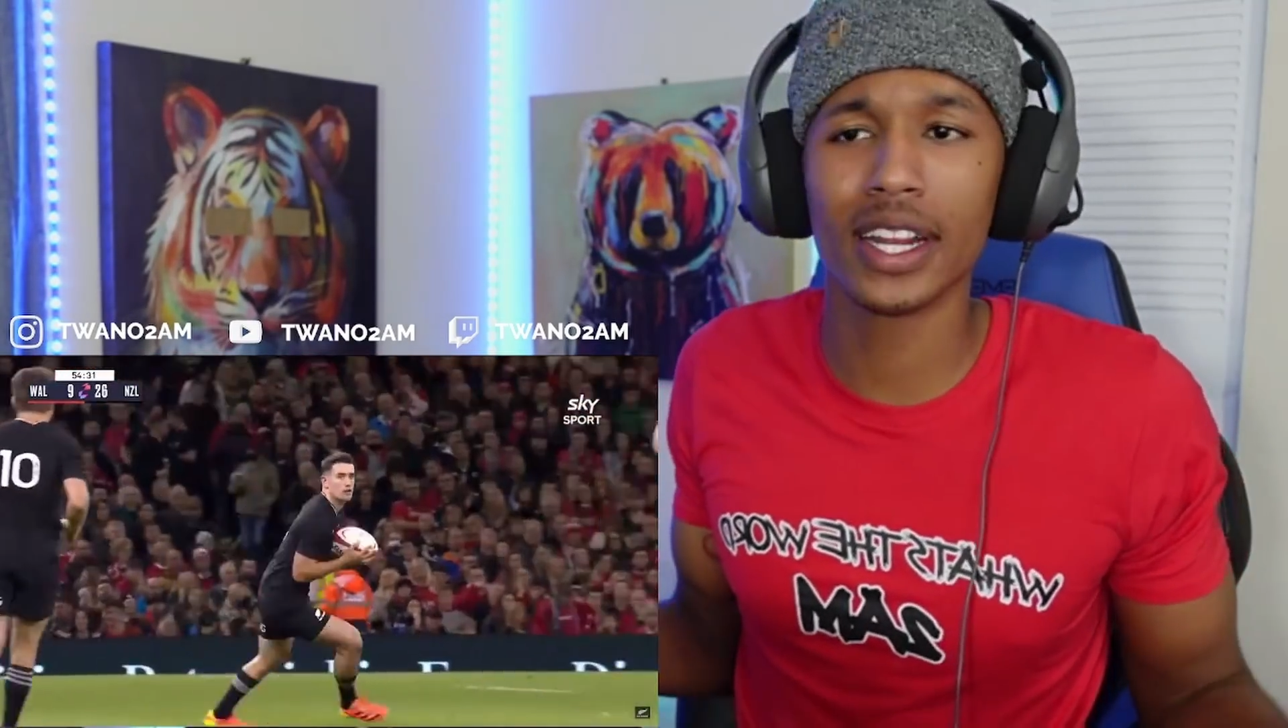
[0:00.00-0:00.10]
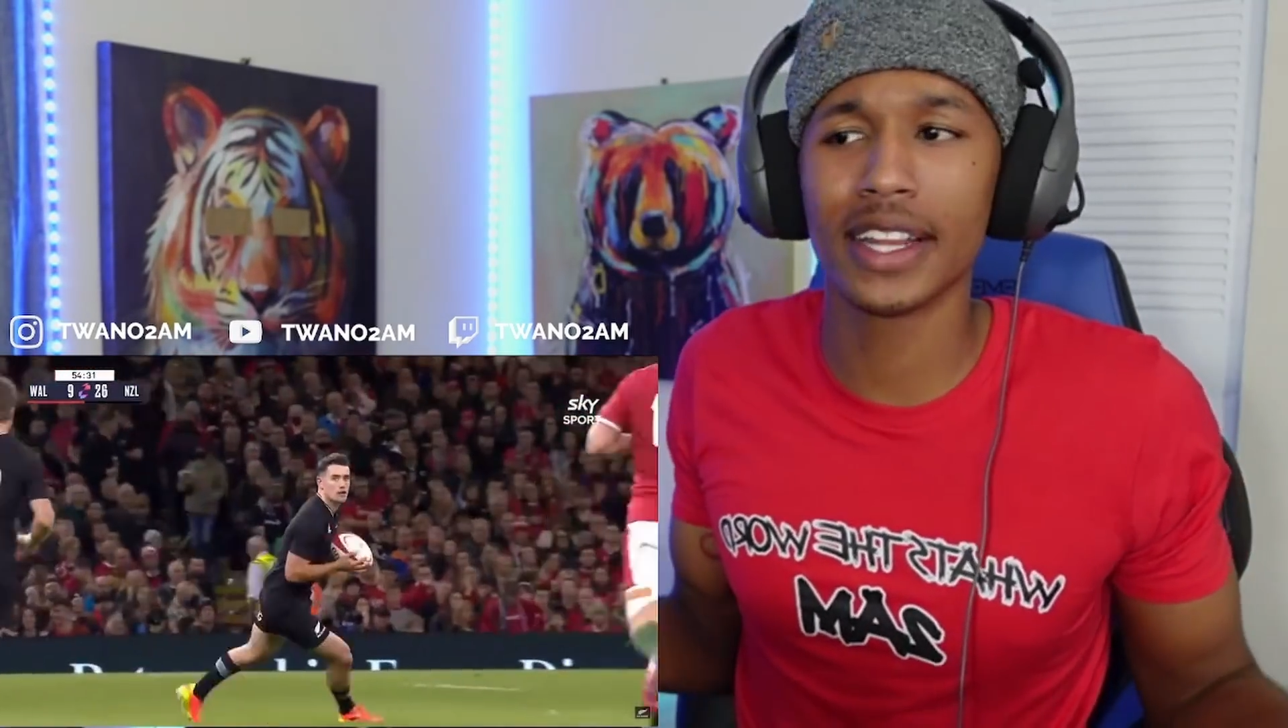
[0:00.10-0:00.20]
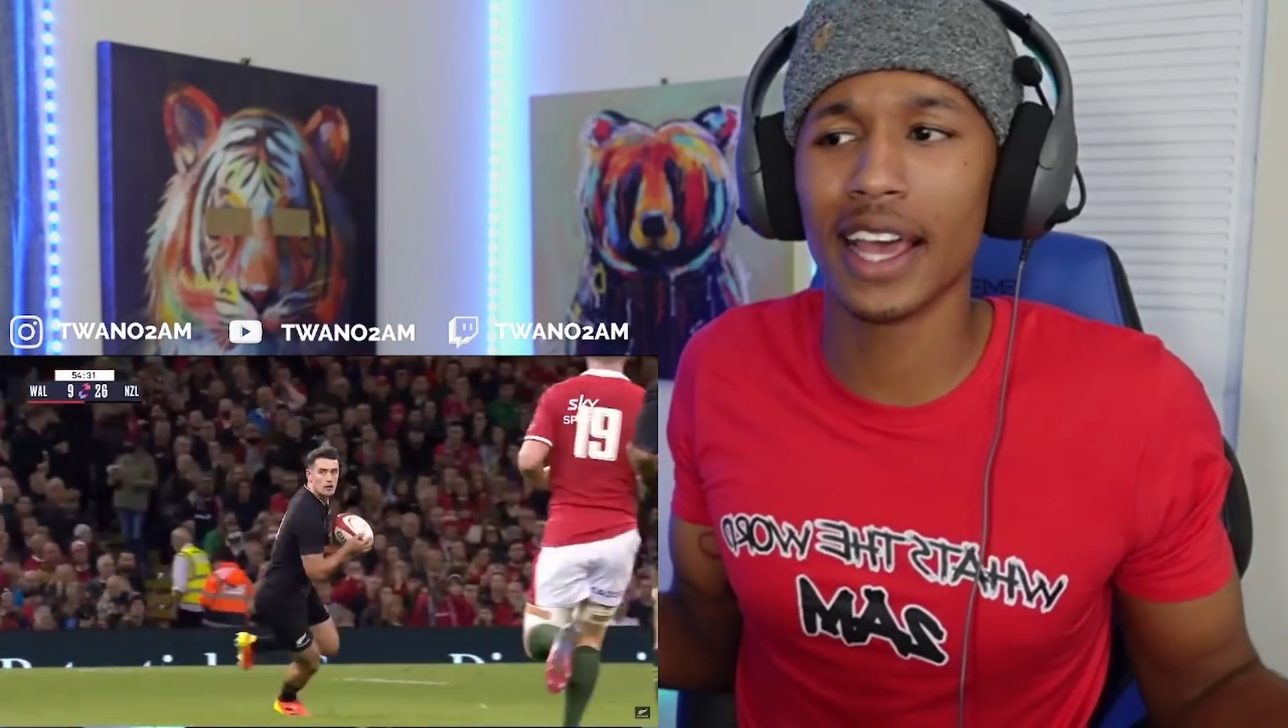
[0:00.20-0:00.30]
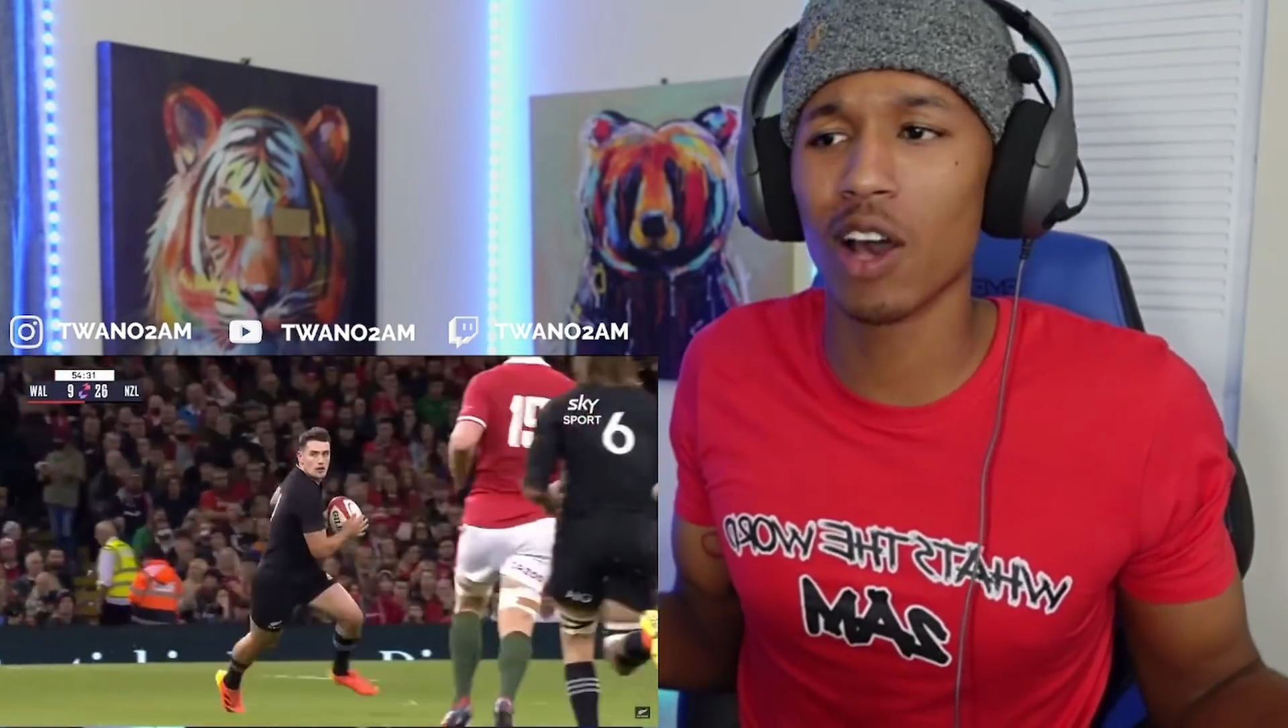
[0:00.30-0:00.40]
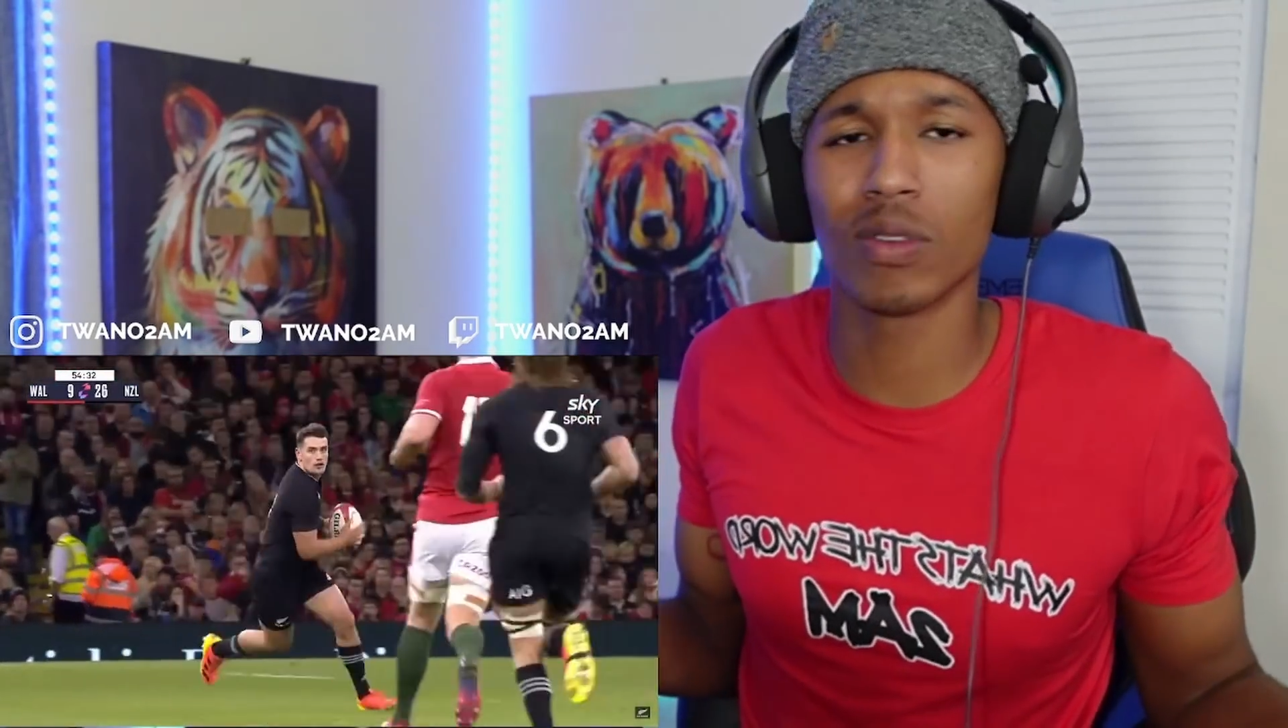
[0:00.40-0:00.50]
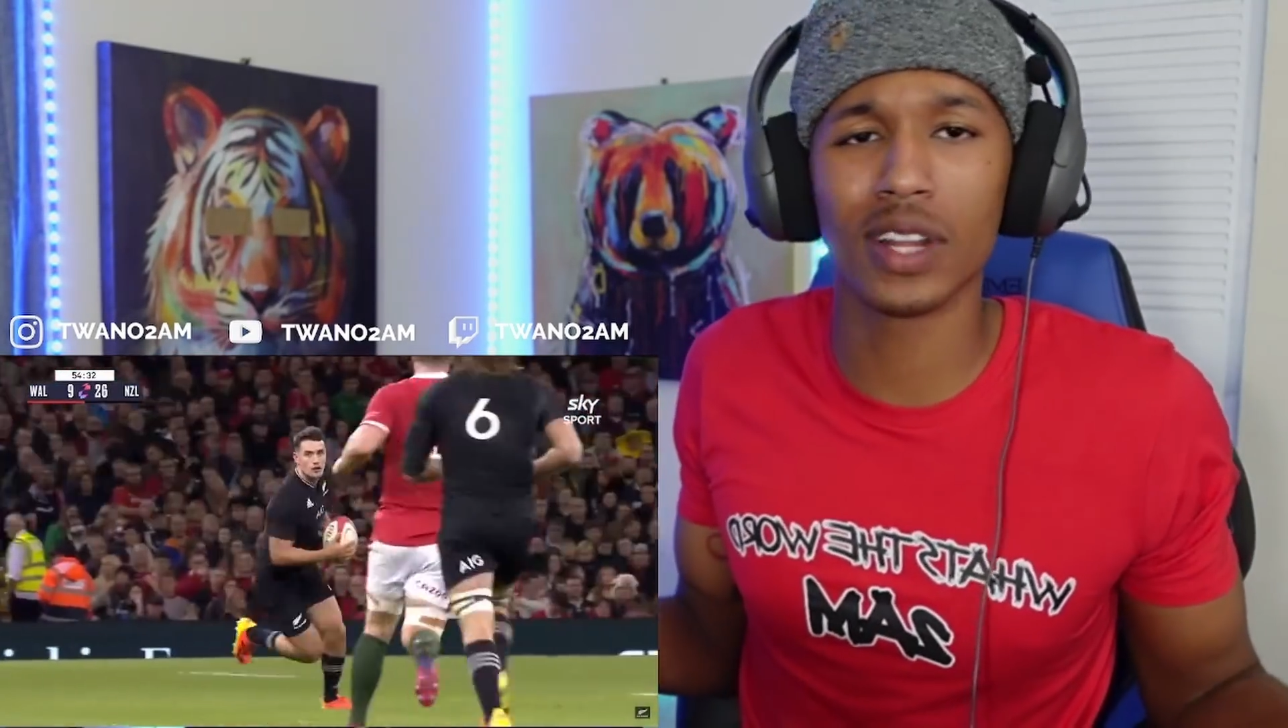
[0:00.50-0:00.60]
down